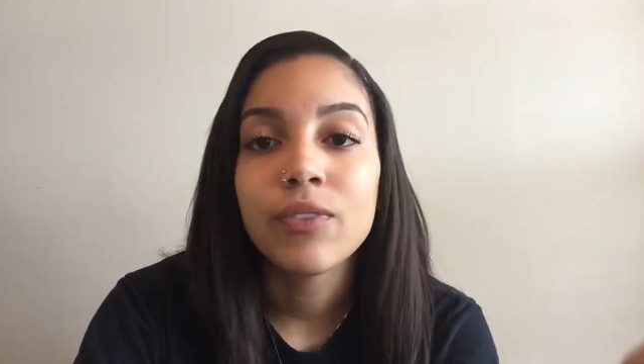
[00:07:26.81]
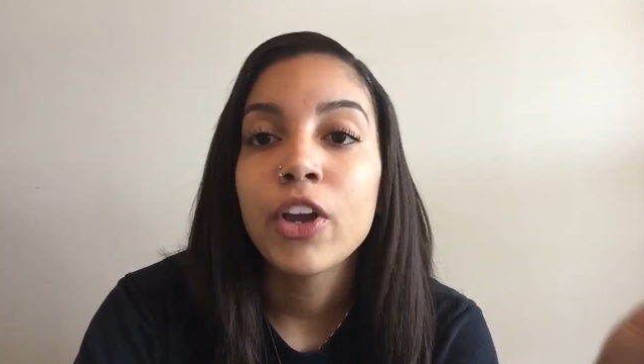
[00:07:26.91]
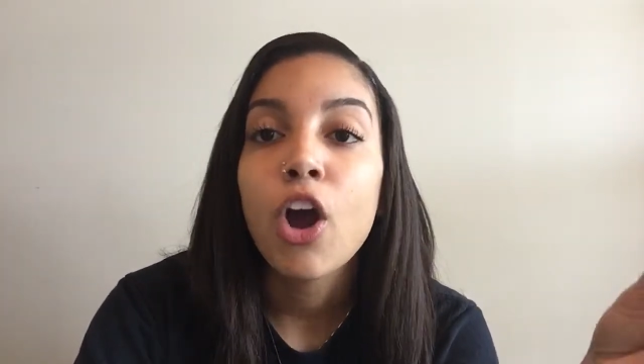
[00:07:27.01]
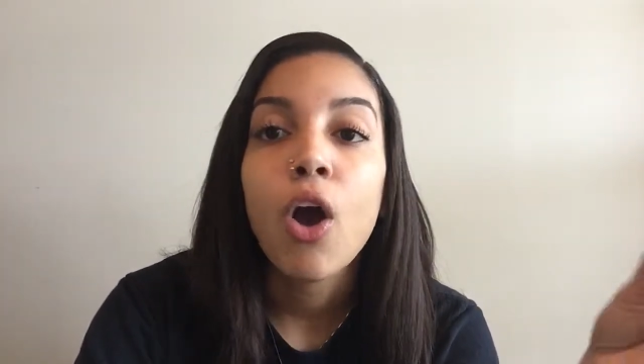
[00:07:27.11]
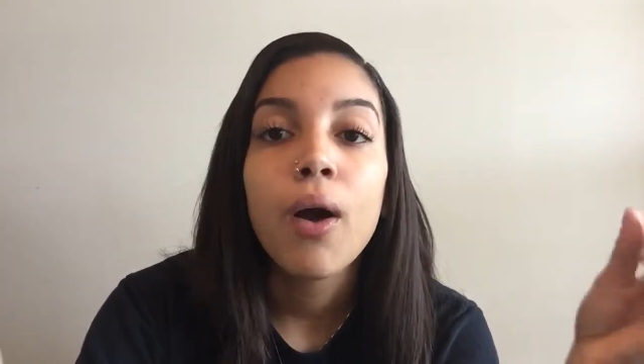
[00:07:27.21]

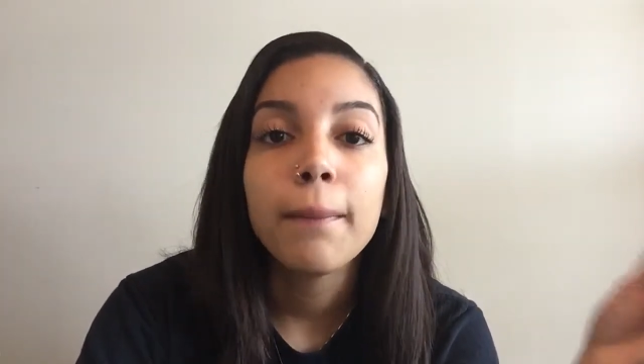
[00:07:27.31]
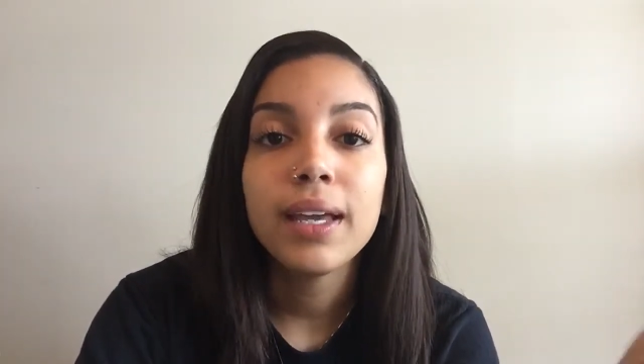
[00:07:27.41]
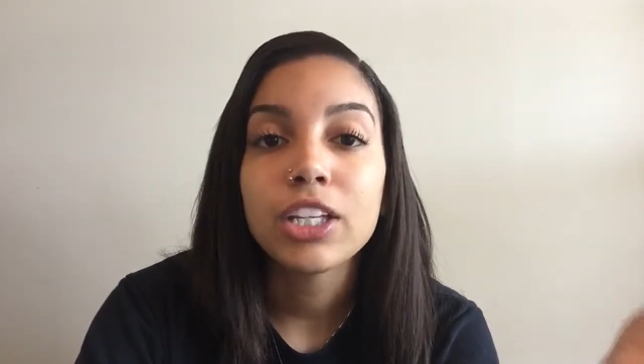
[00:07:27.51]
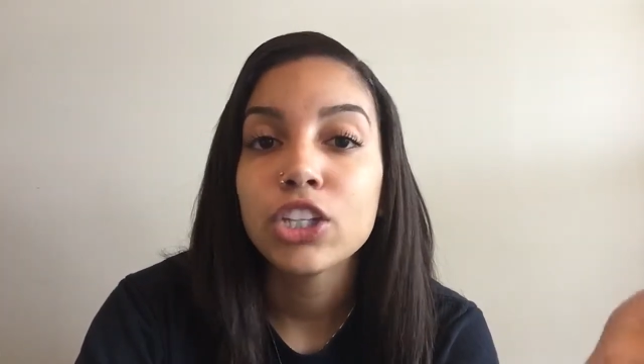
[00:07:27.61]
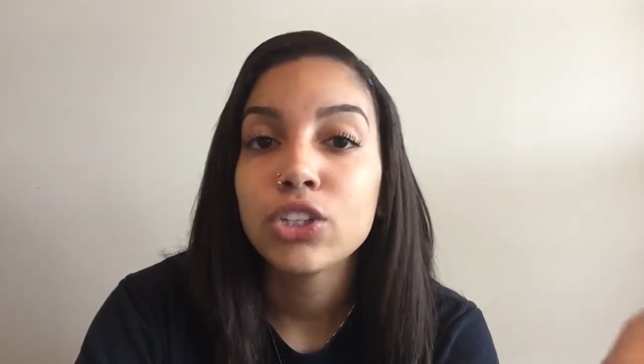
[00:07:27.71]
they're all
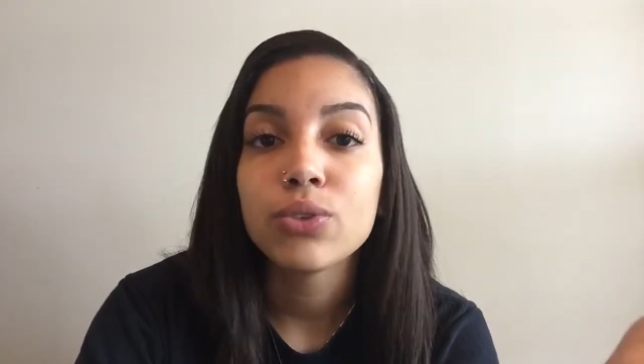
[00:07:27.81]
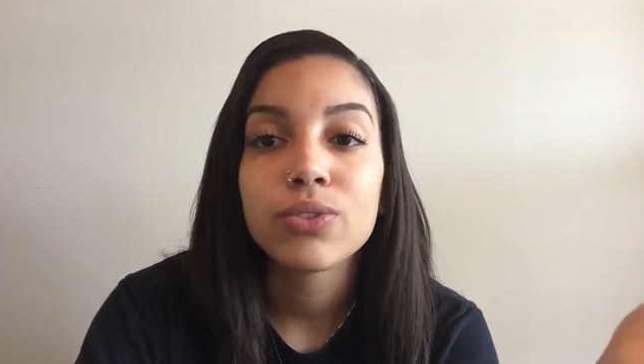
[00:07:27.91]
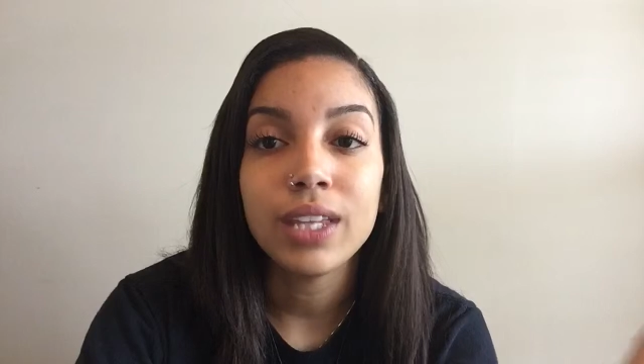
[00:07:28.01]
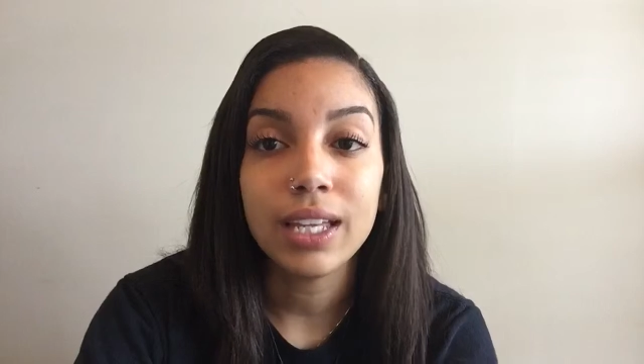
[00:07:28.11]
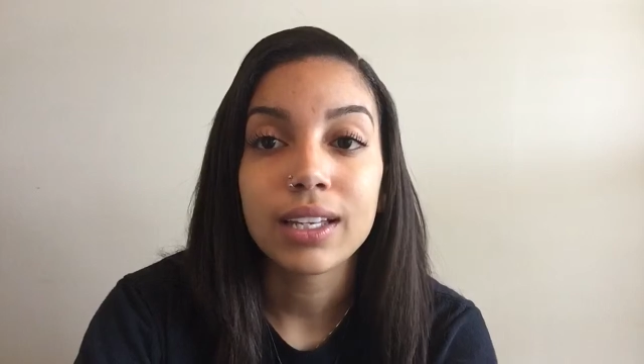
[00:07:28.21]
making you
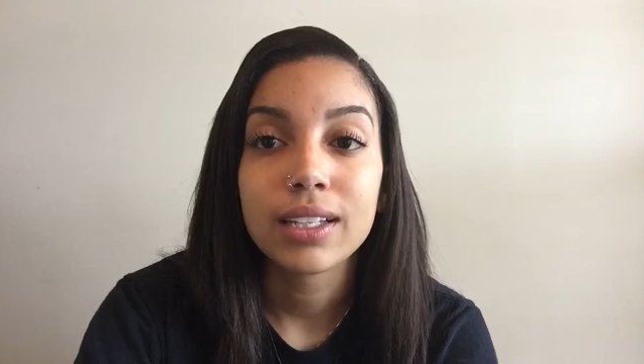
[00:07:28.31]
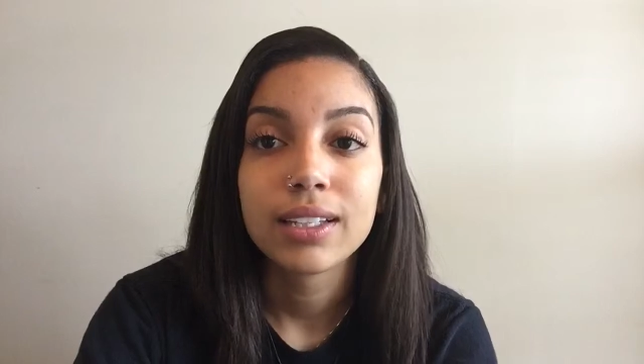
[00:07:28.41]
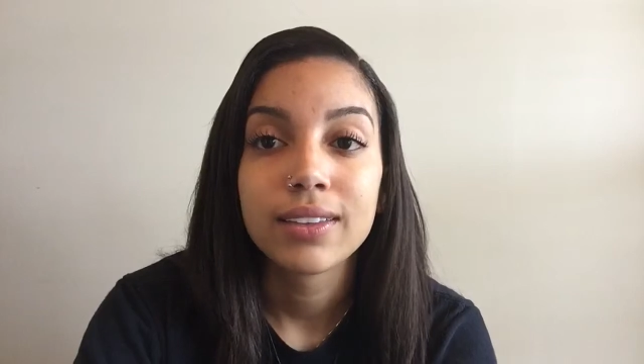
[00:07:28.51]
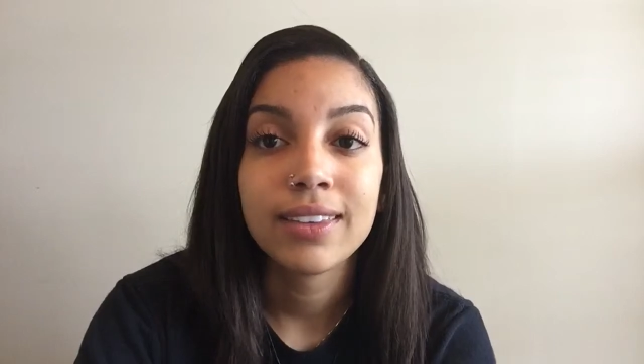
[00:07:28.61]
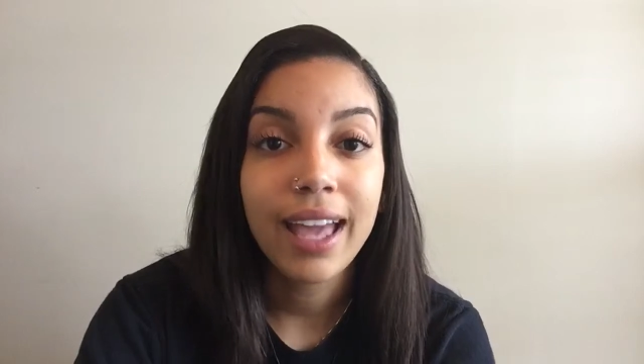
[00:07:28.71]
think
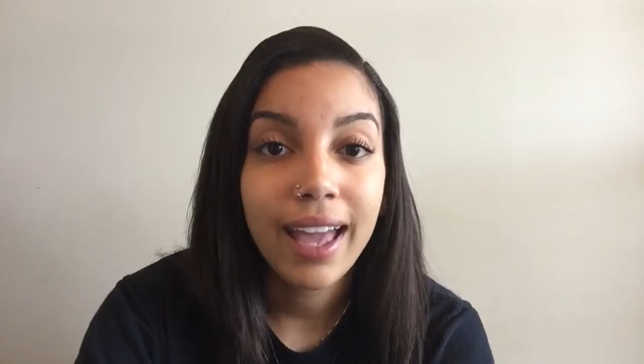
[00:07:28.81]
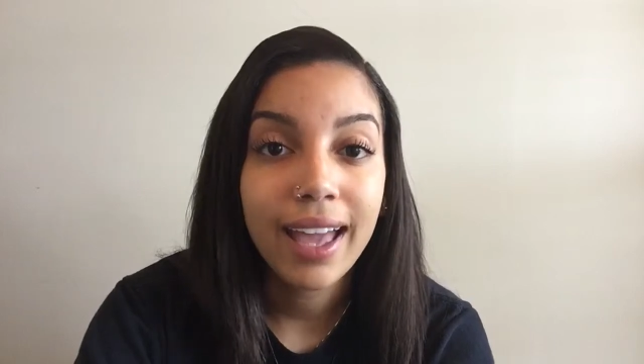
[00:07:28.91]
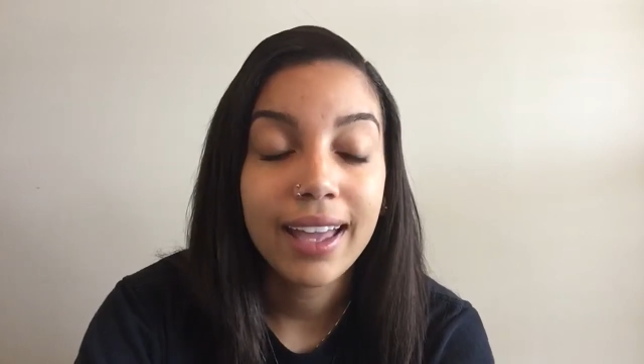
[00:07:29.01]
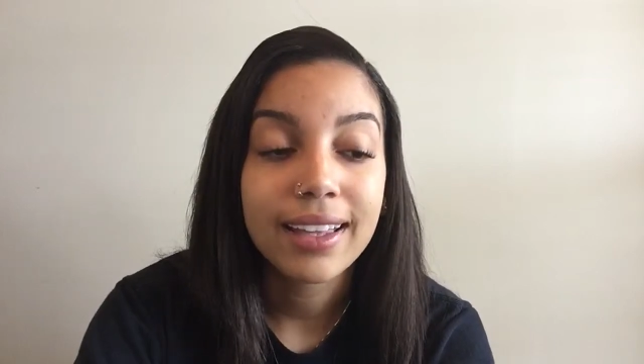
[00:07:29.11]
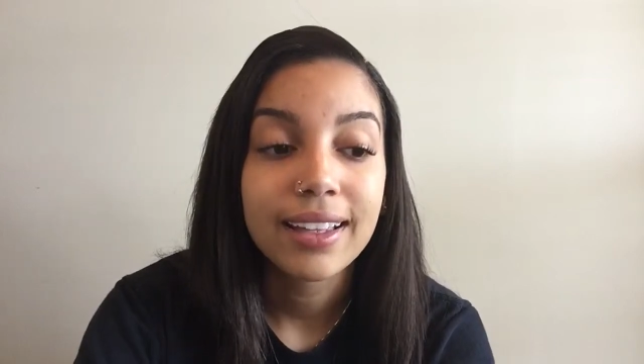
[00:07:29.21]

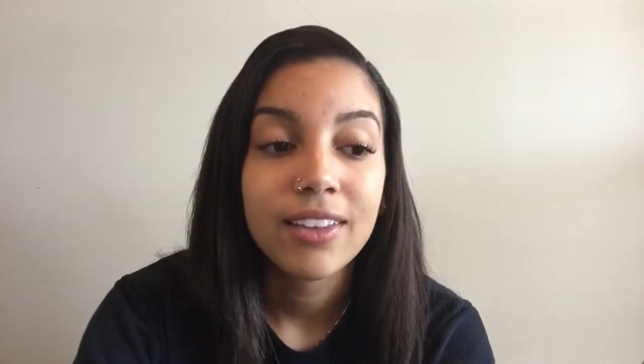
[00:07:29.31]
that